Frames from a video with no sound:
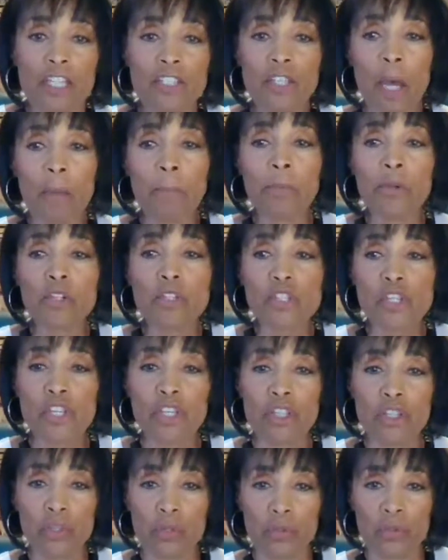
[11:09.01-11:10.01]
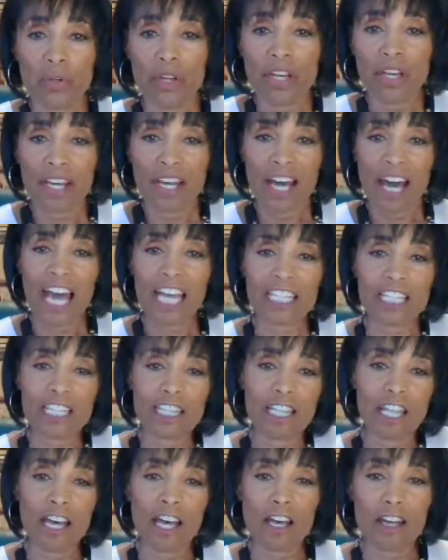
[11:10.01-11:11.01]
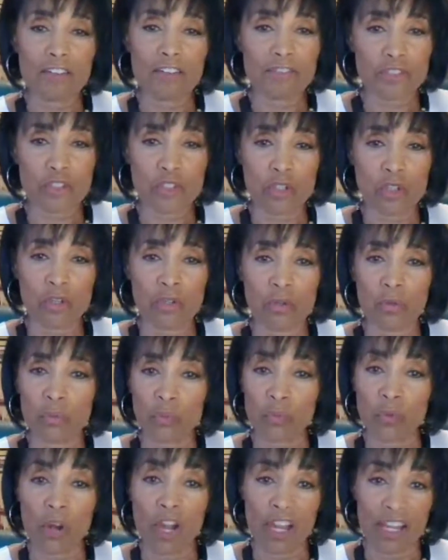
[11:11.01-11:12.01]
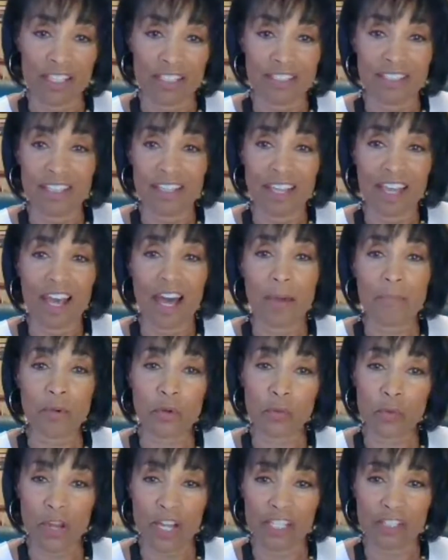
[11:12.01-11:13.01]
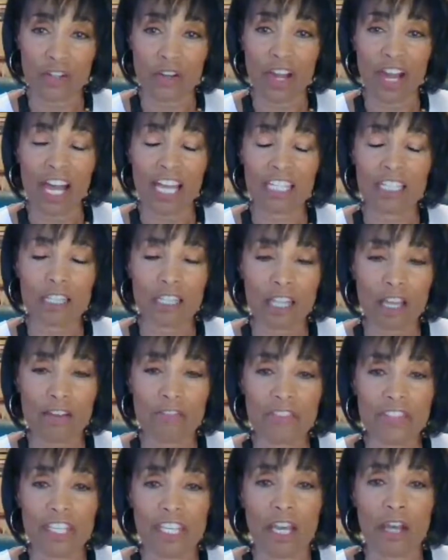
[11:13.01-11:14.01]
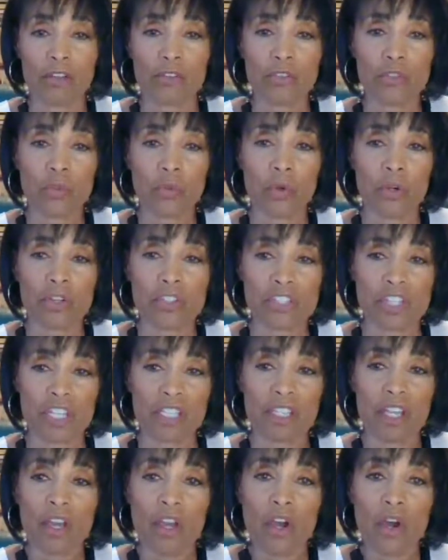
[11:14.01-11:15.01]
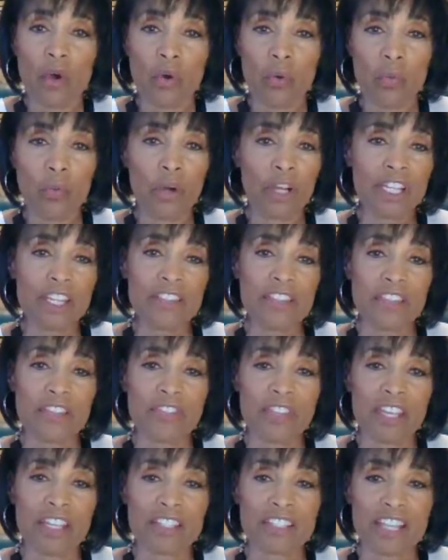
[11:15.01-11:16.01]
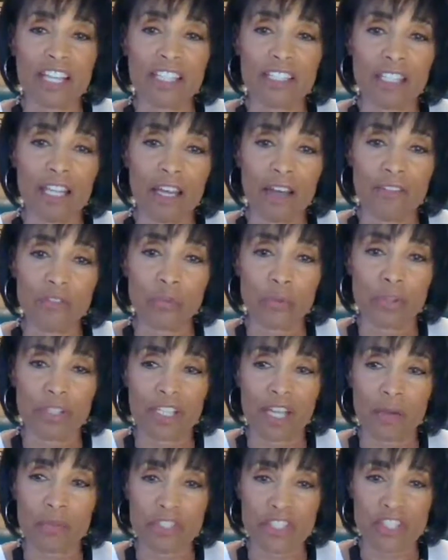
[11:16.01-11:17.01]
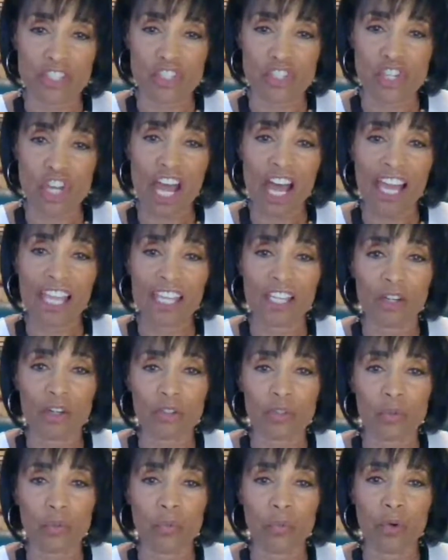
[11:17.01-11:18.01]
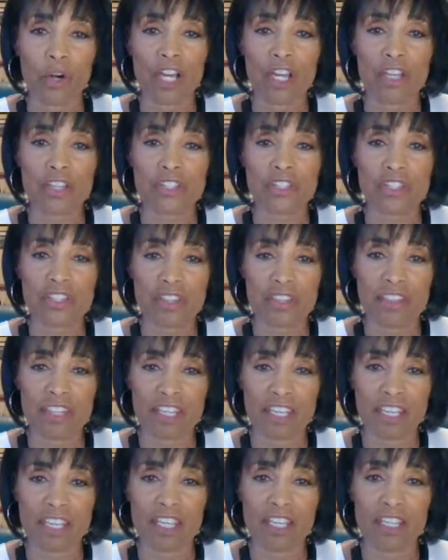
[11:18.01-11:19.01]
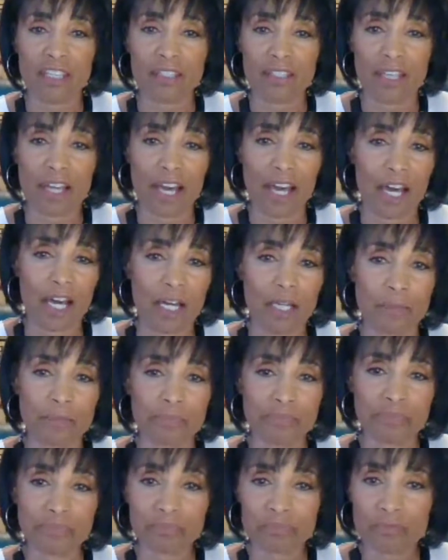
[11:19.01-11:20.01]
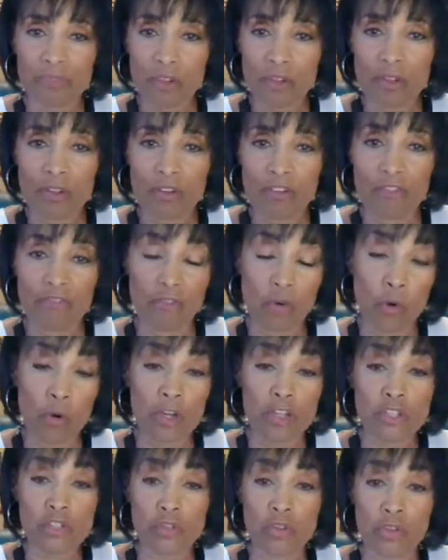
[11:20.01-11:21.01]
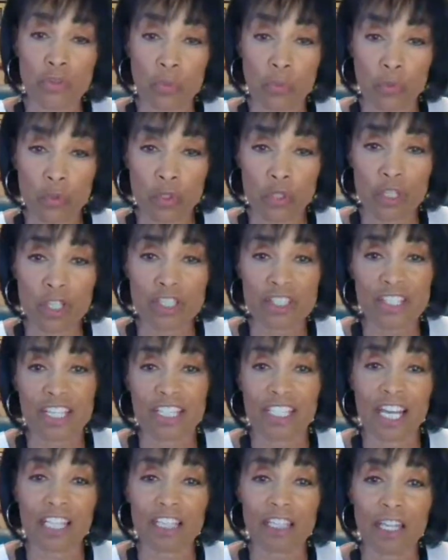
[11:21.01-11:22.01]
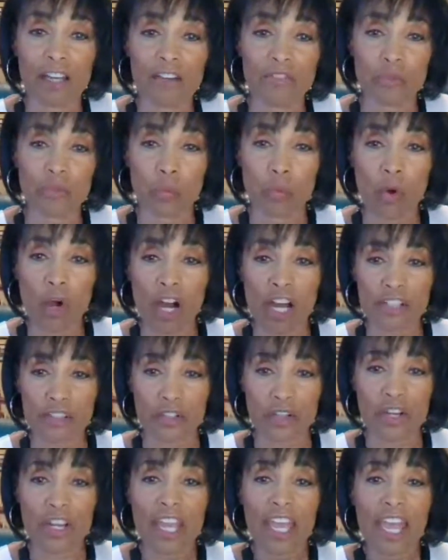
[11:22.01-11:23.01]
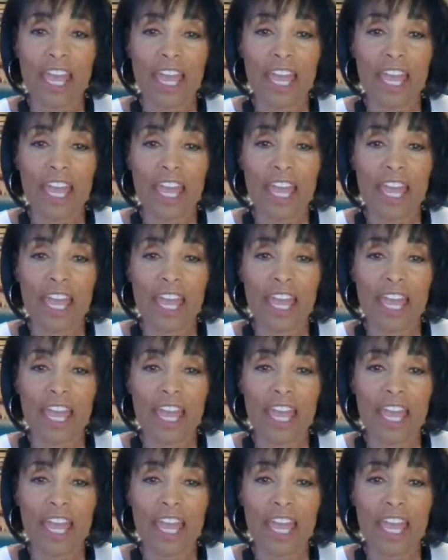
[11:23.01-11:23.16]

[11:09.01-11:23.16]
Number two, I love to run. I'm a runner. I love the outdoors. And one of the things I loved when I was a child was the forest or the woods, and I loved water.